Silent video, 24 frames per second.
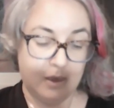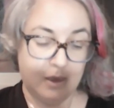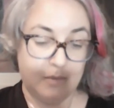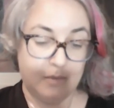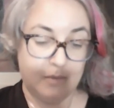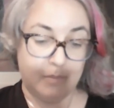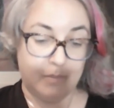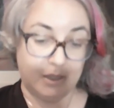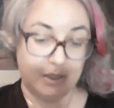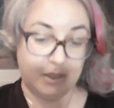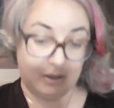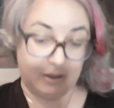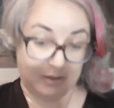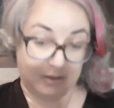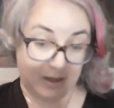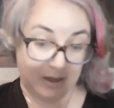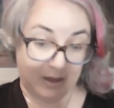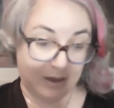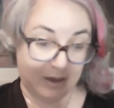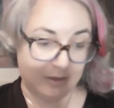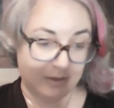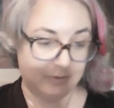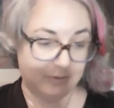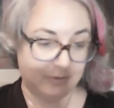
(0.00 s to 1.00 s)
But that
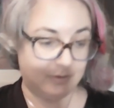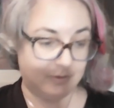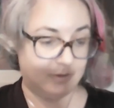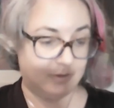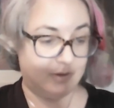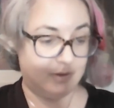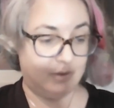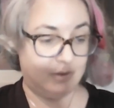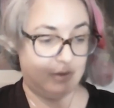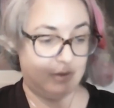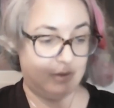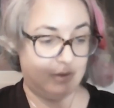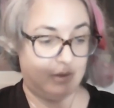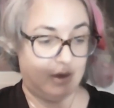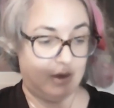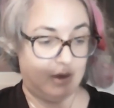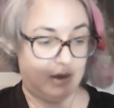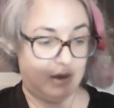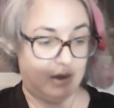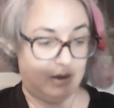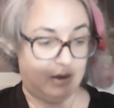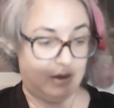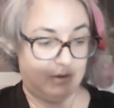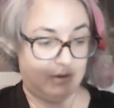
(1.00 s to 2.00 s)
has
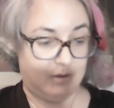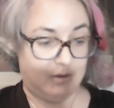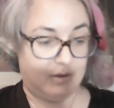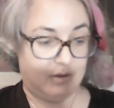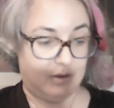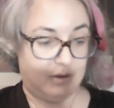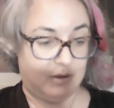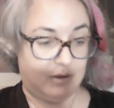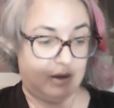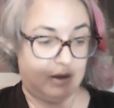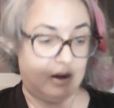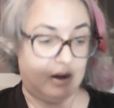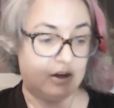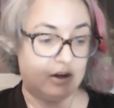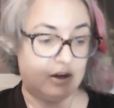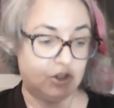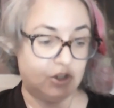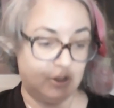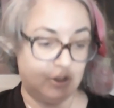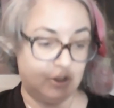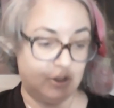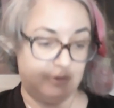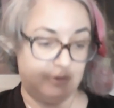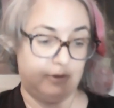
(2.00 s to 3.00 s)
the
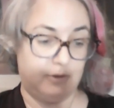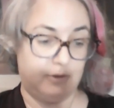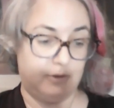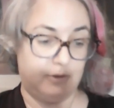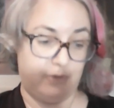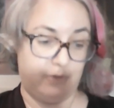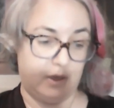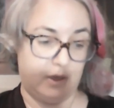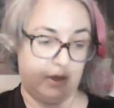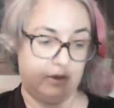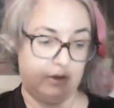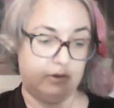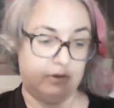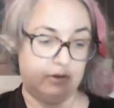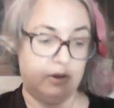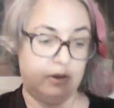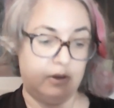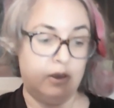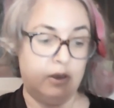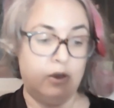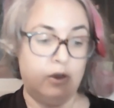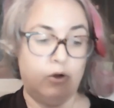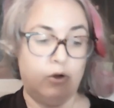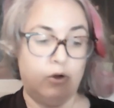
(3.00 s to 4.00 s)
harshest effect
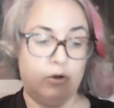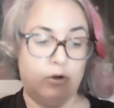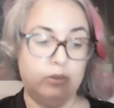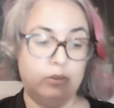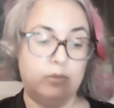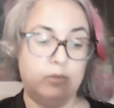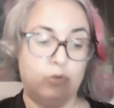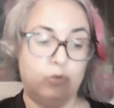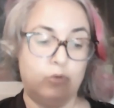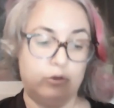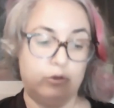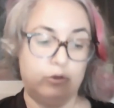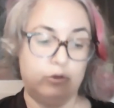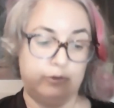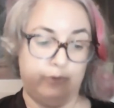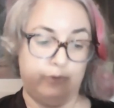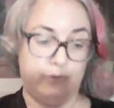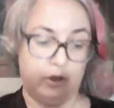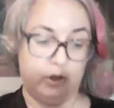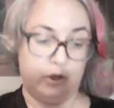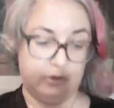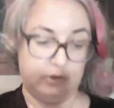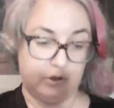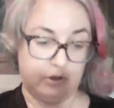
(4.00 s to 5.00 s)
on the most
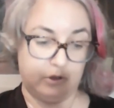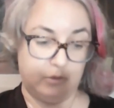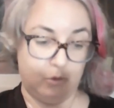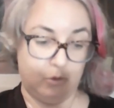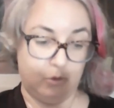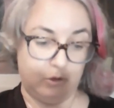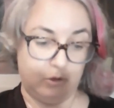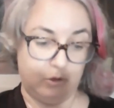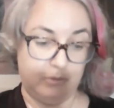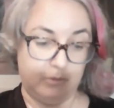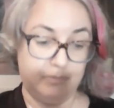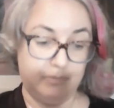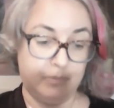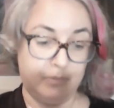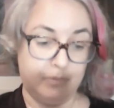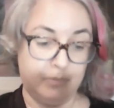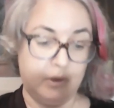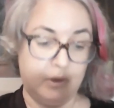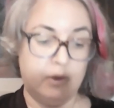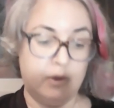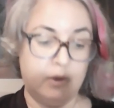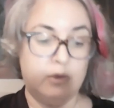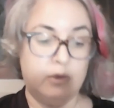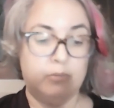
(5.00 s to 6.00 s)
vulnerable,
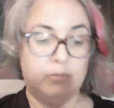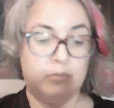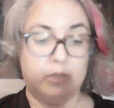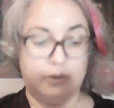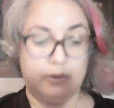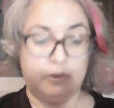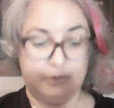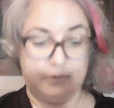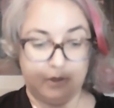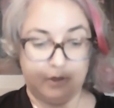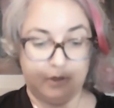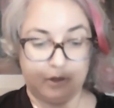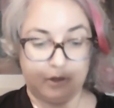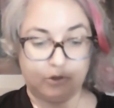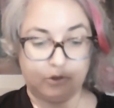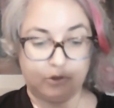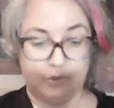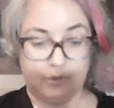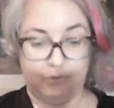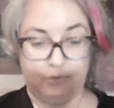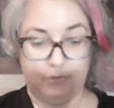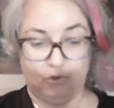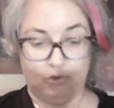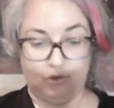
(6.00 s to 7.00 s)
Palestinian
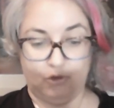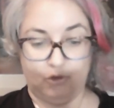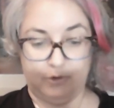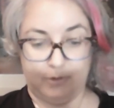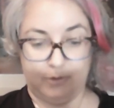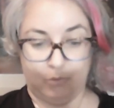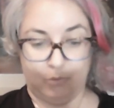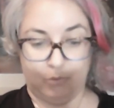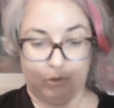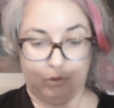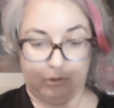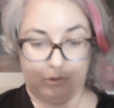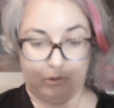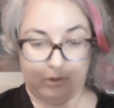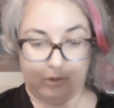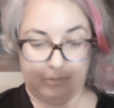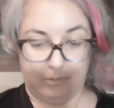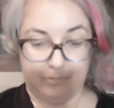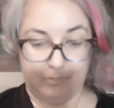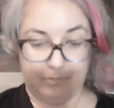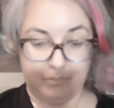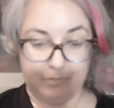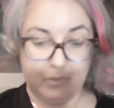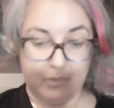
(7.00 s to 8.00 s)
refugees among
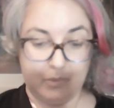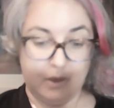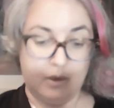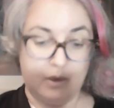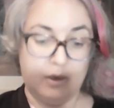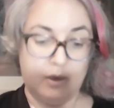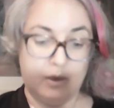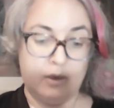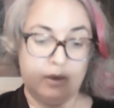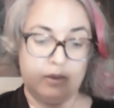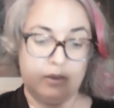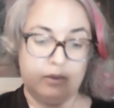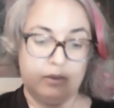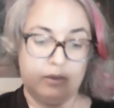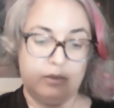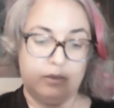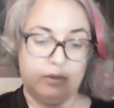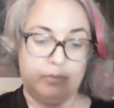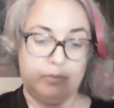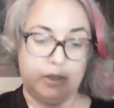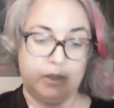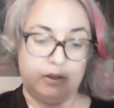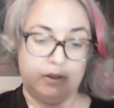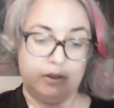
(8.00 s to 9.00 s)
them. The
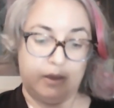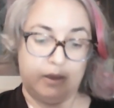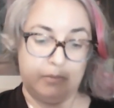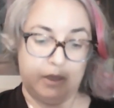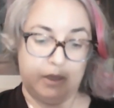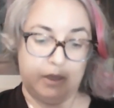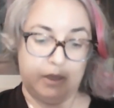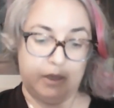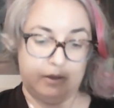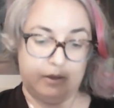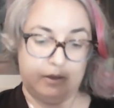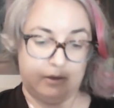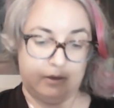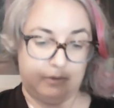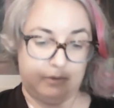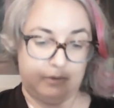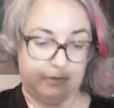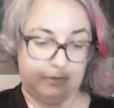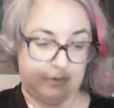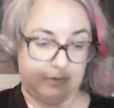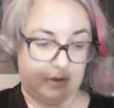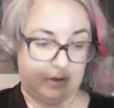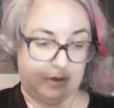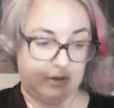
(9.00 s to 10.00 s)
pandemic
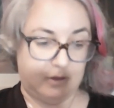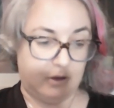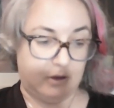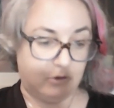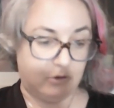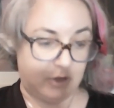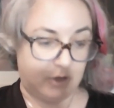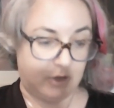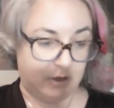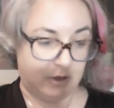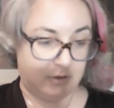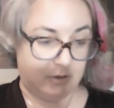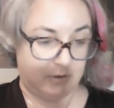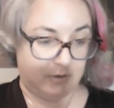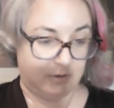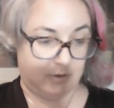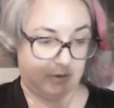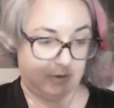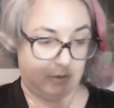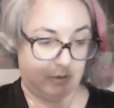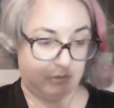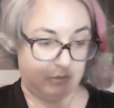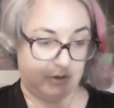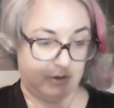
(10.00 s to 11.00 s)
that's a direct
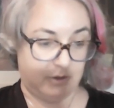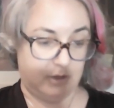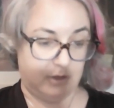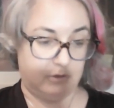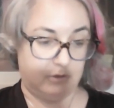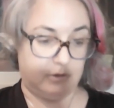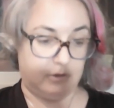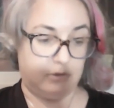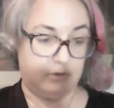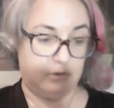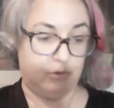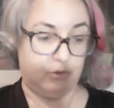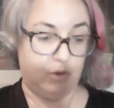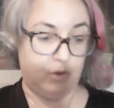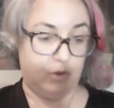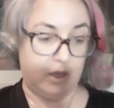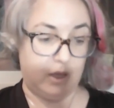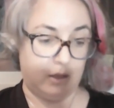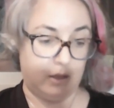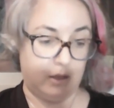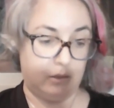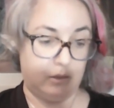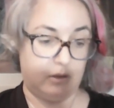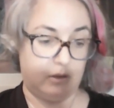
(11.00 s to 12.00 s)
threat to
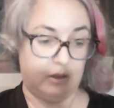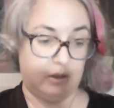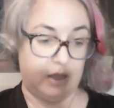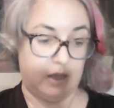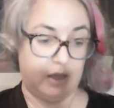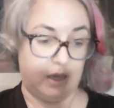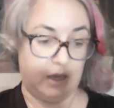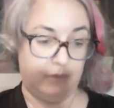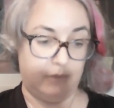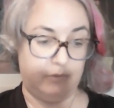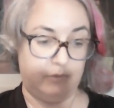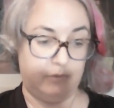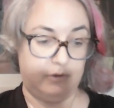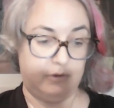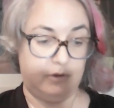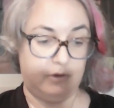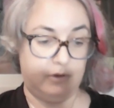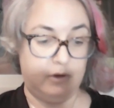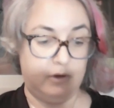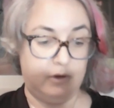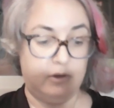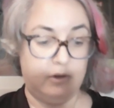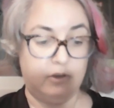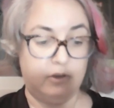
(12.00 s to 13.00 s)
health and lives
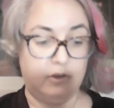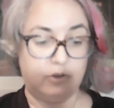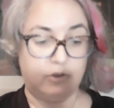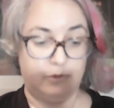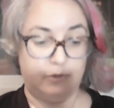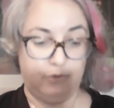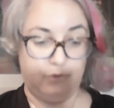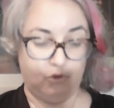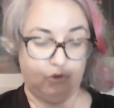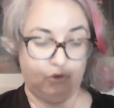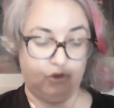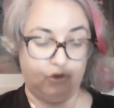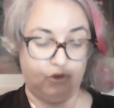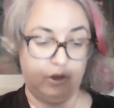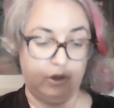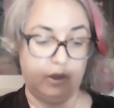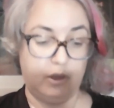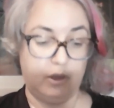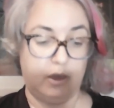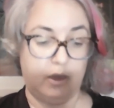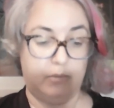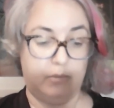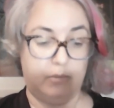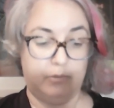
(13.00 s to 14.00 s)
in refugee
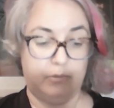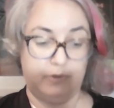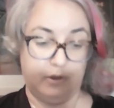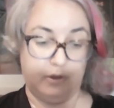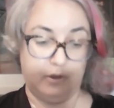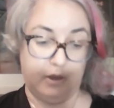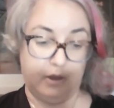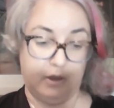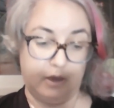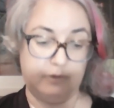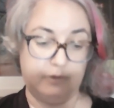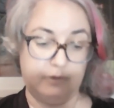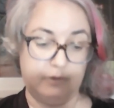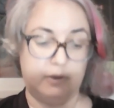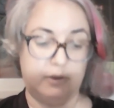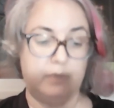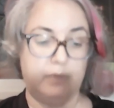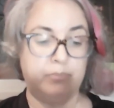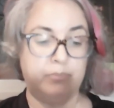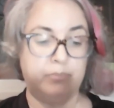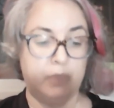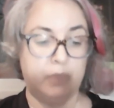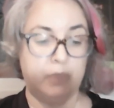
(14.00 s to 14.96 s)
camps in Gaza